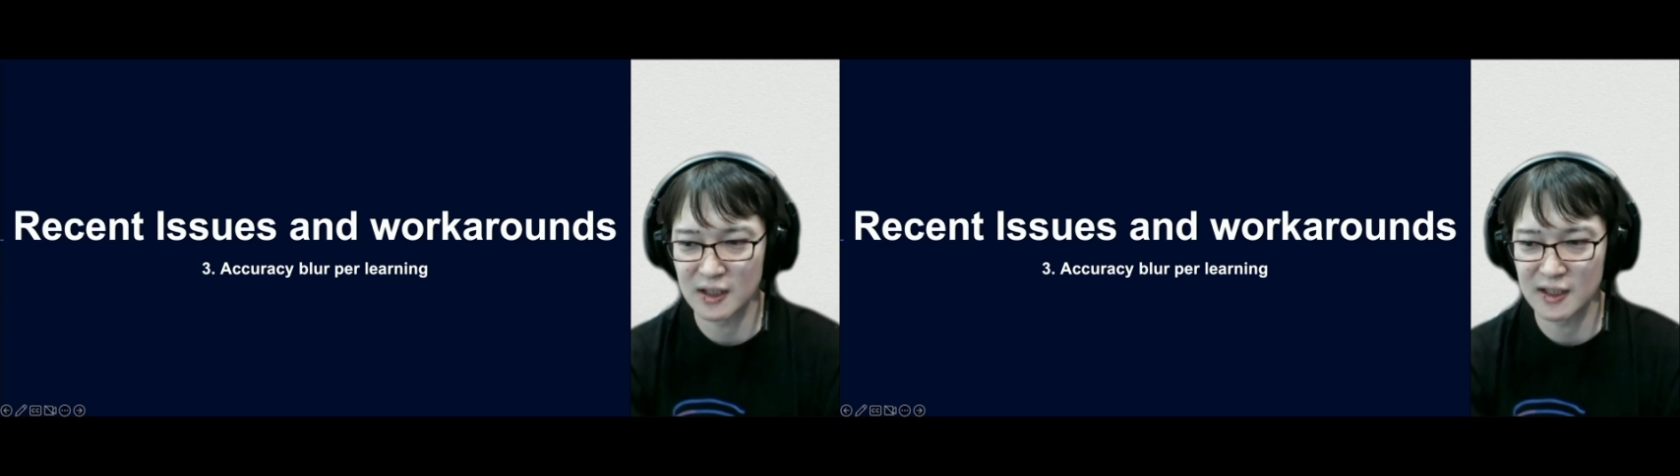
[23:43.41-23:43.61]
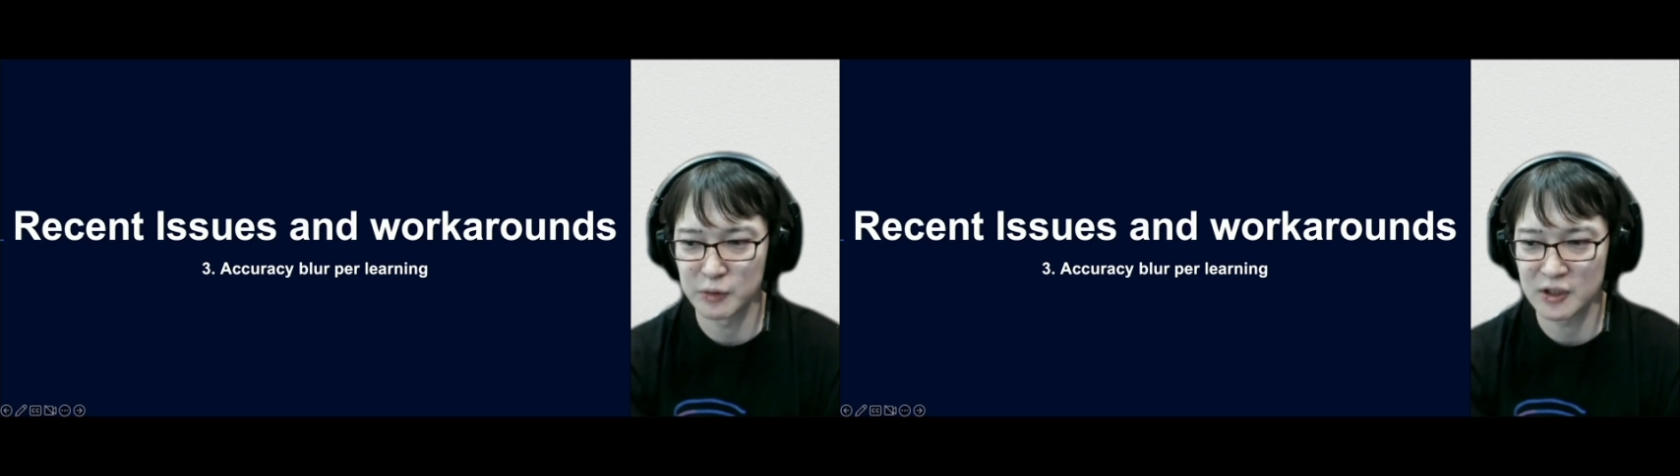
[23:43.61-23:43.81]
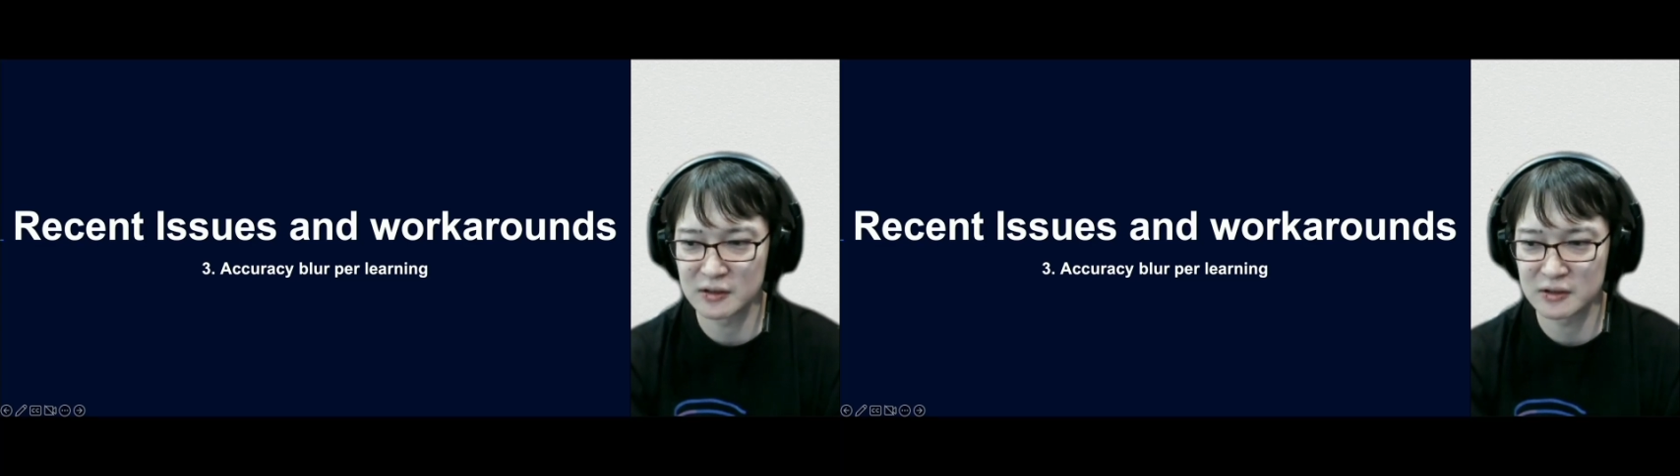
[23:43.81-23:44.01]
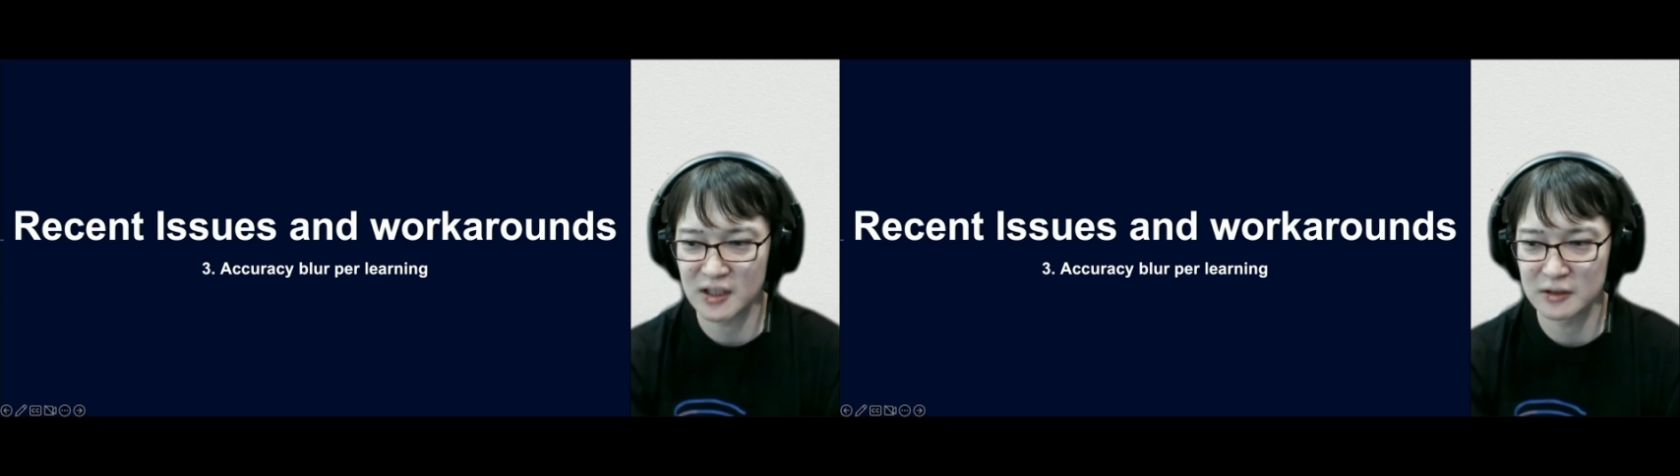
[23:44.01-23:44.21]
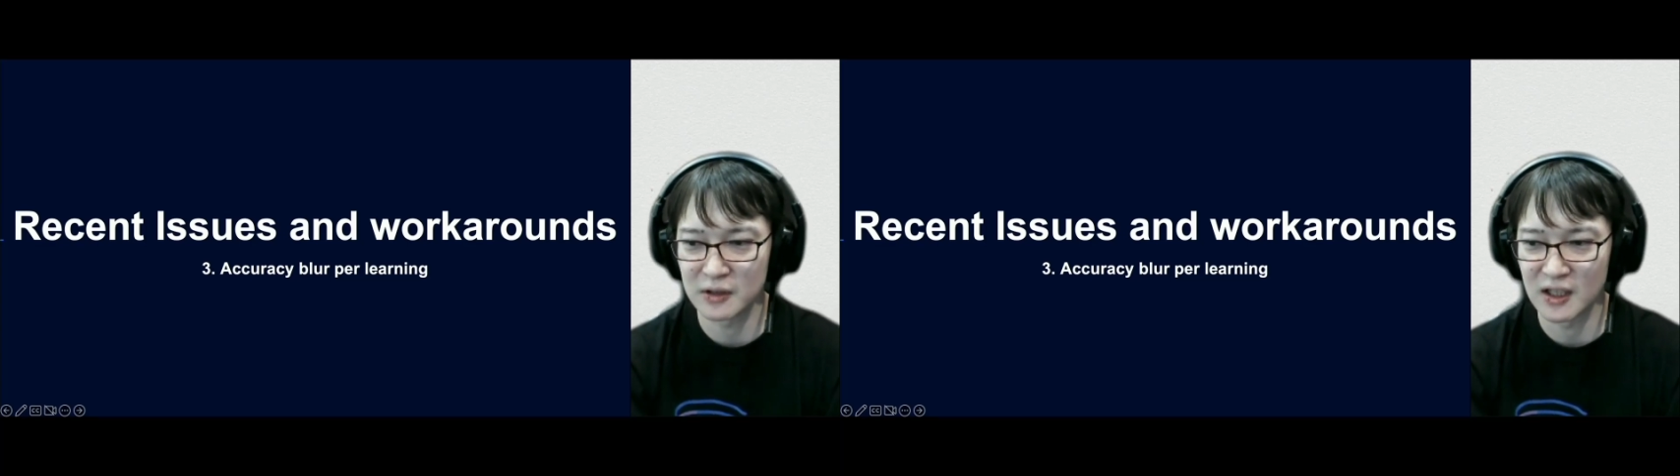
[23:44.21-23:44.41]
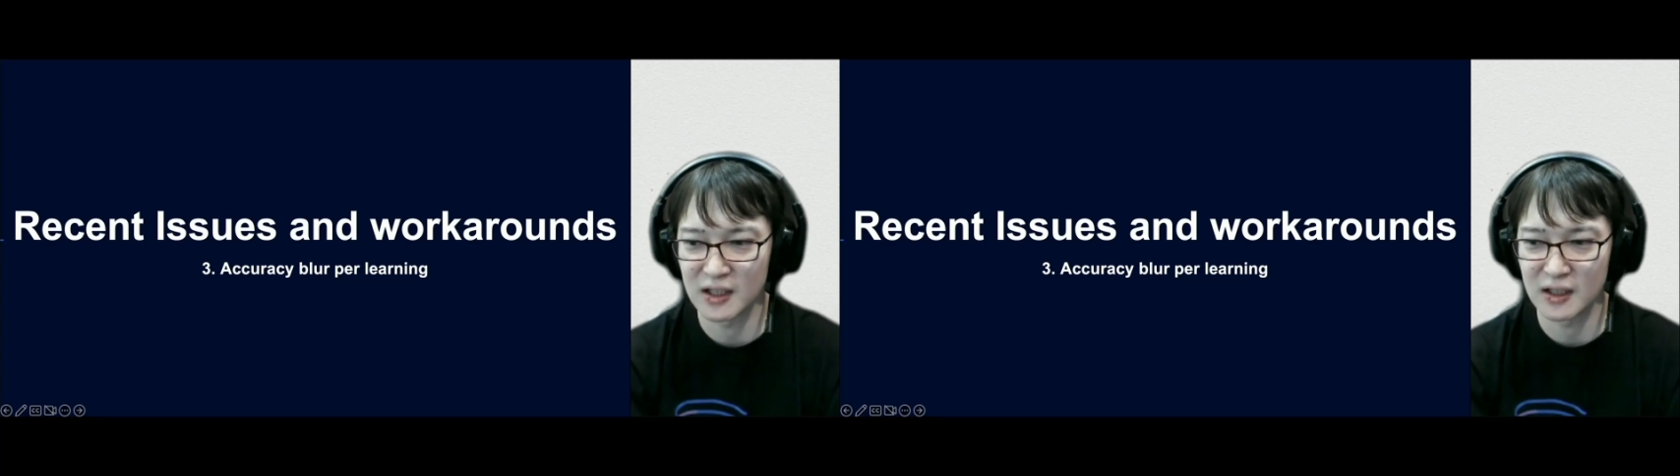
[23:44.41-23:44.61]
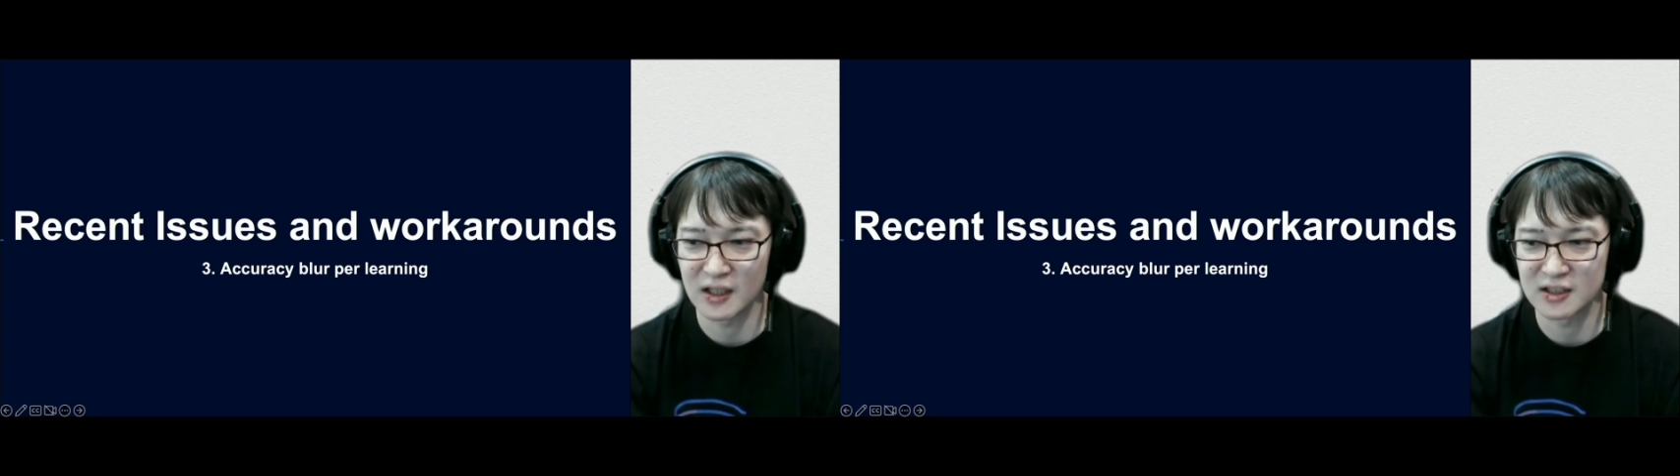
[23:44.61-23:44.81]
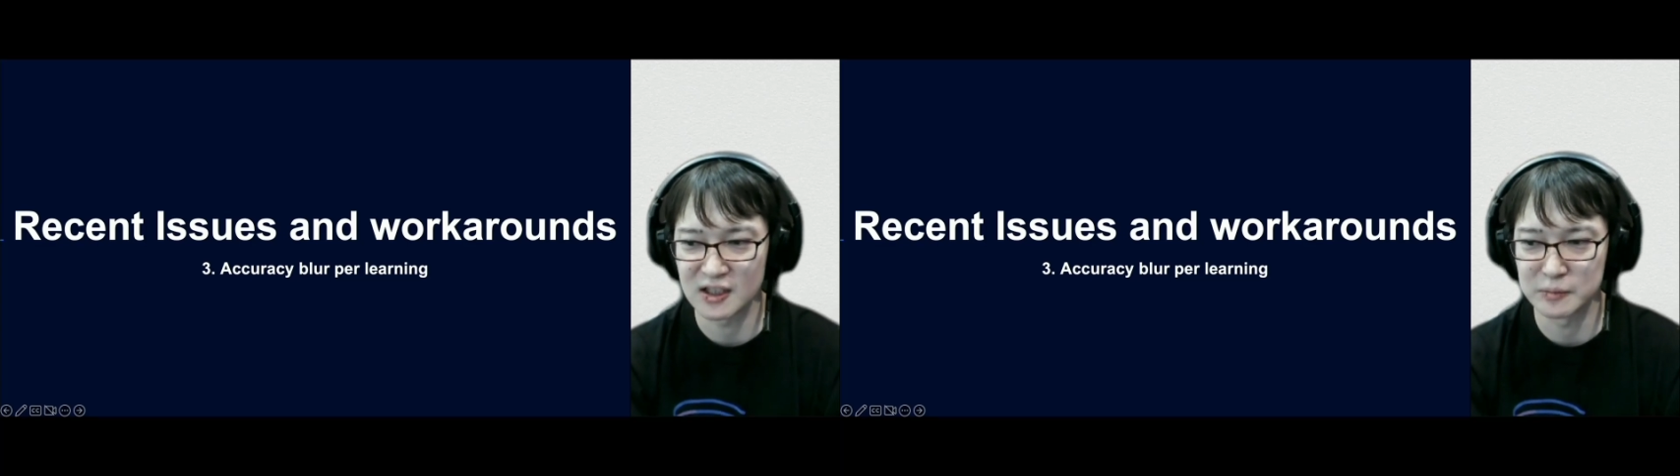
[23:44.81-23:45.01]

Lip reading: caused by the fact that